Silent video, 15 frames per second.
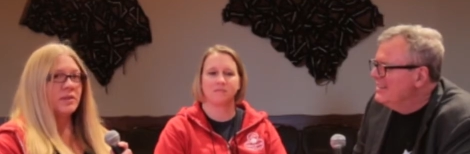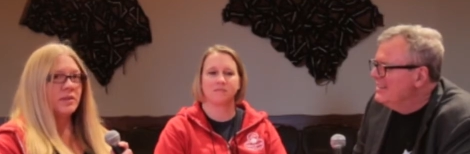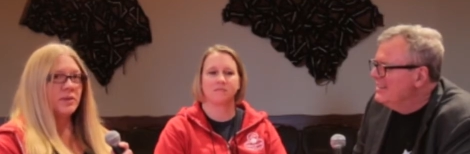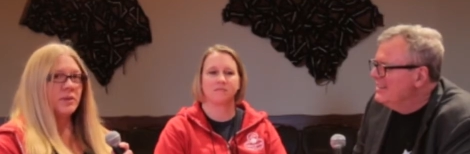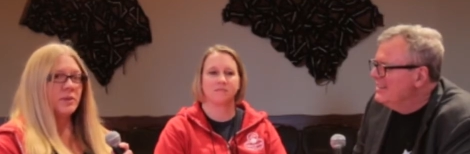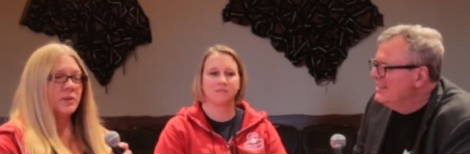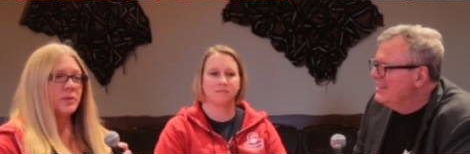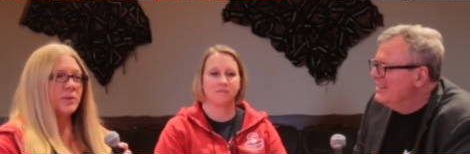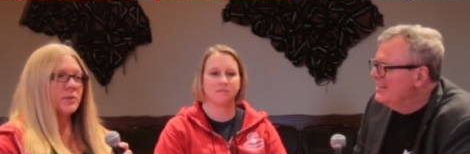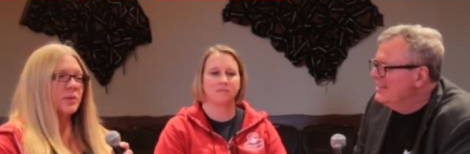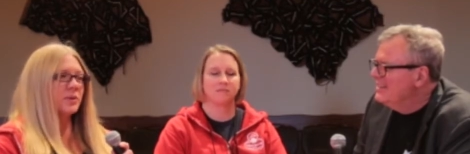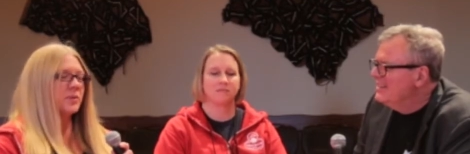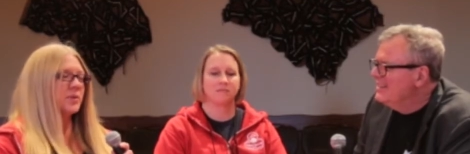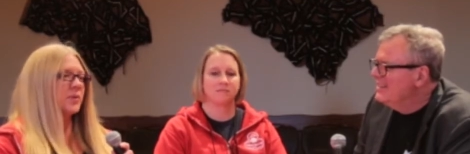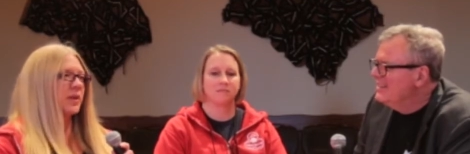Speaker 1: to
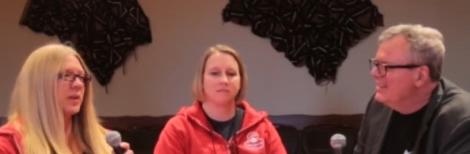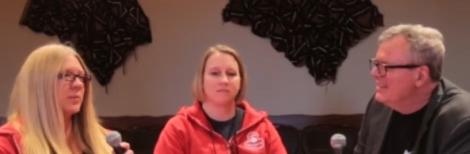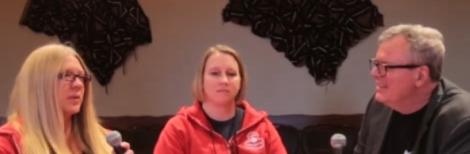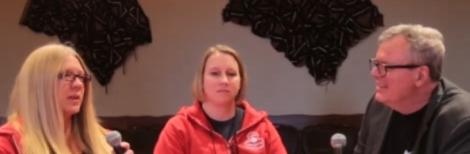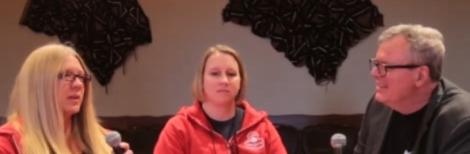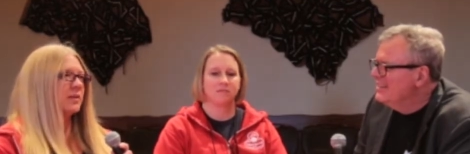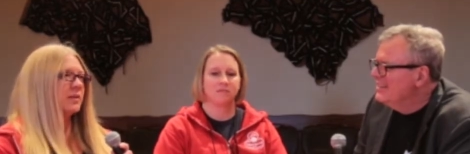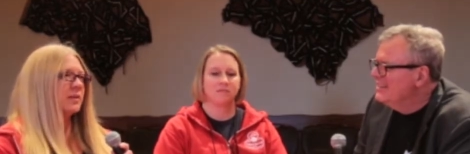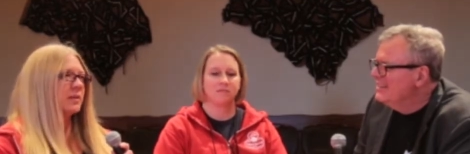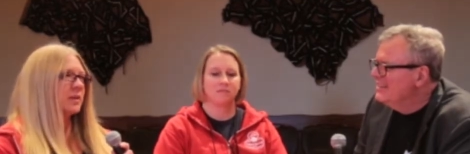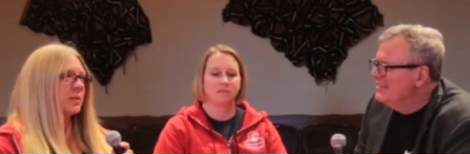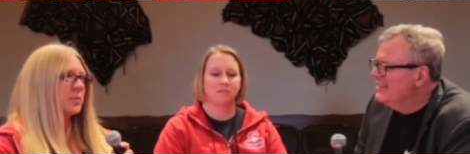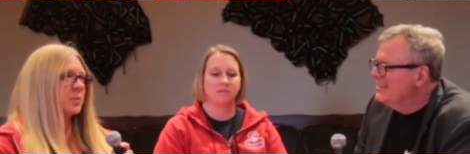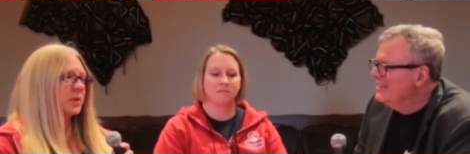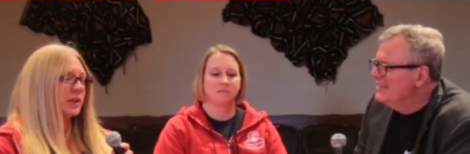those families. It's a
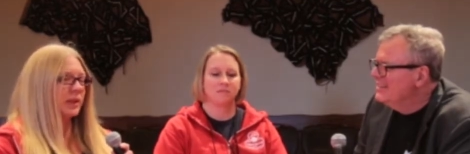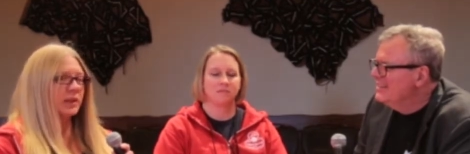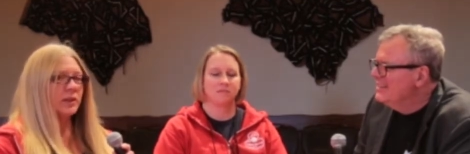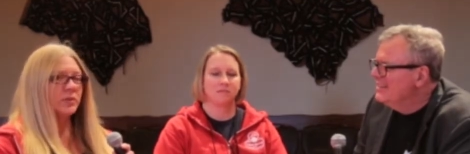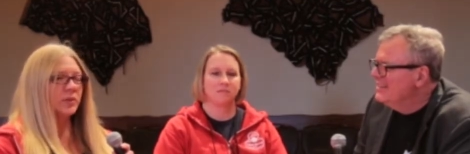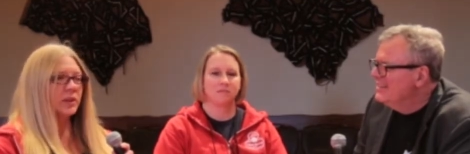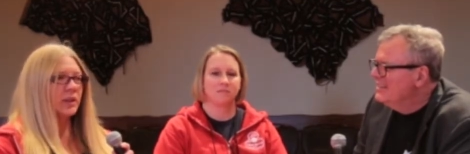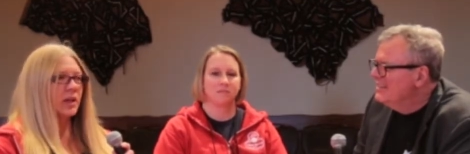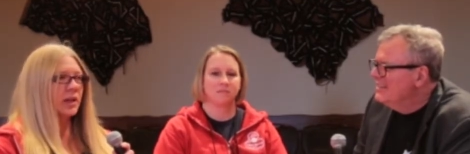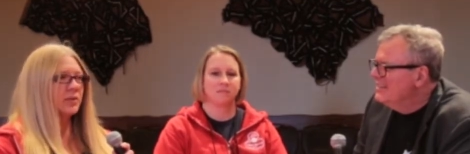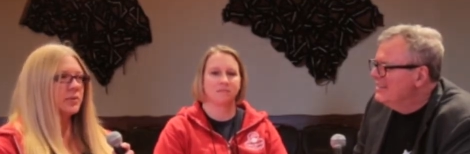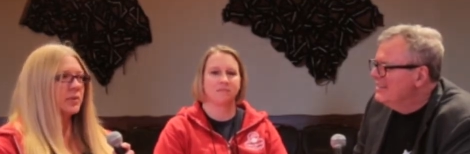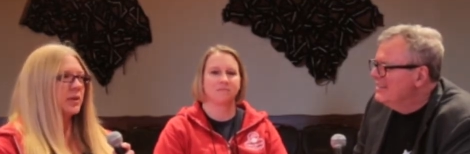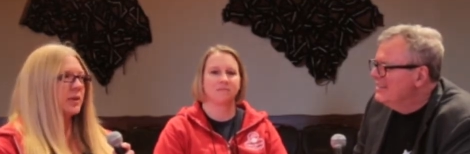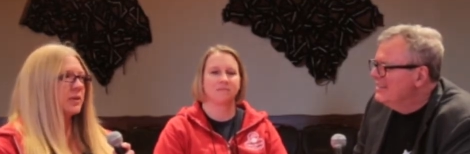completely free
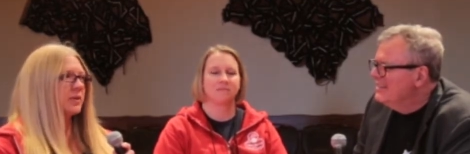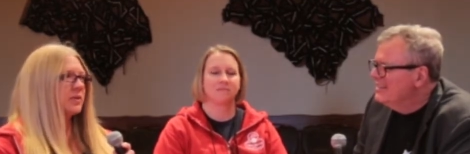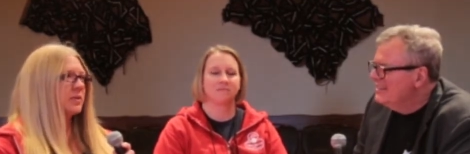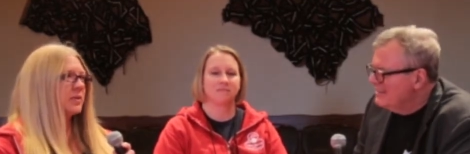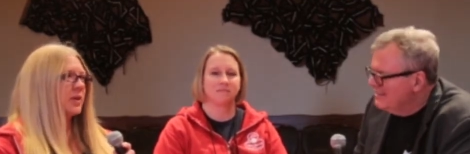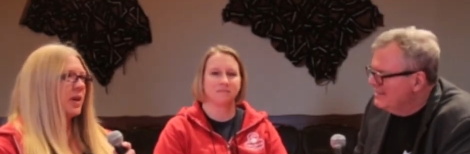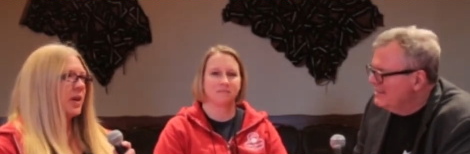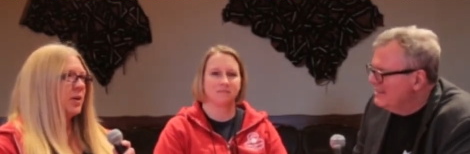conference.